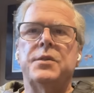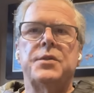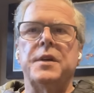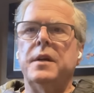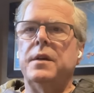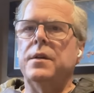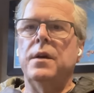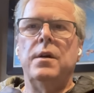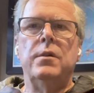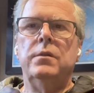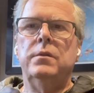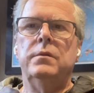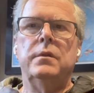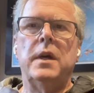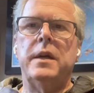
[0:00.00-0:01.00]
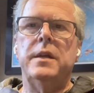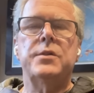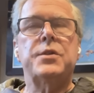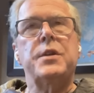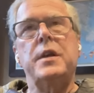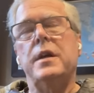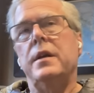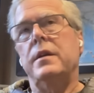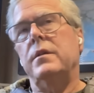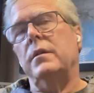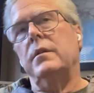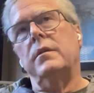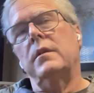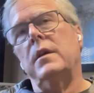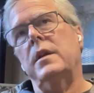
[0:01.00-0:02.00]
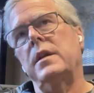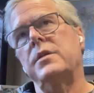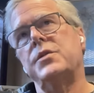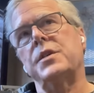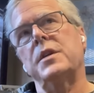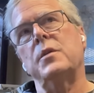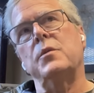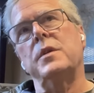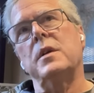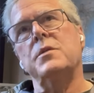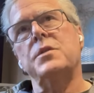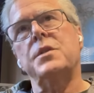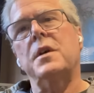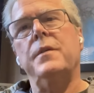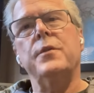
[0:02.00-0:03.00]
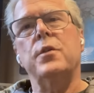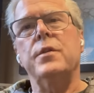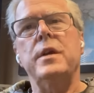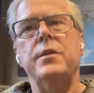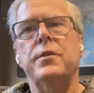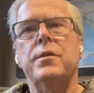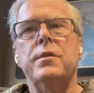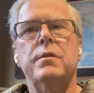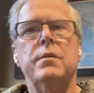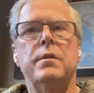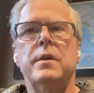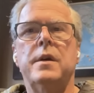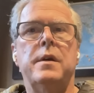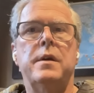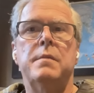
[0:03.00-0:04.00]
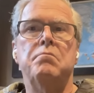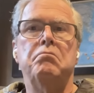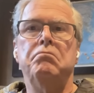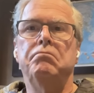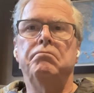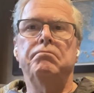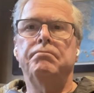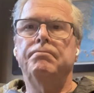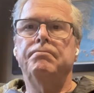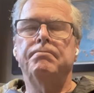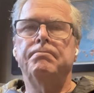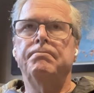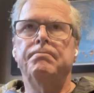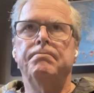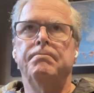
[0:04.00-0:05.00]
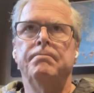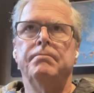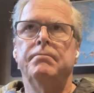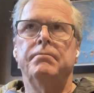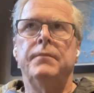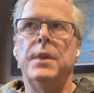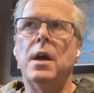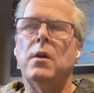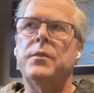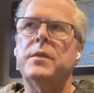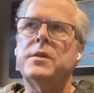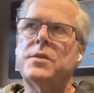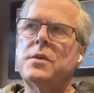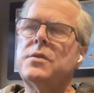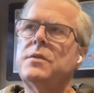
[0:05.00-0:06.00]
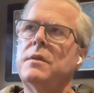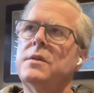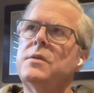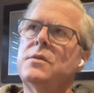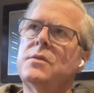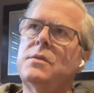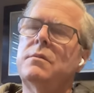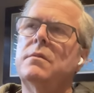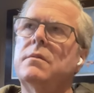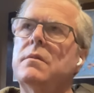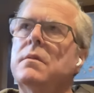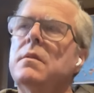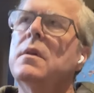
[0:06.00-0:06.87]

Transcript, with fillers: didn't see it. No, yeah. I didn't see it. I didn't see it when I was governor either. Hmm. Um, no, this is this is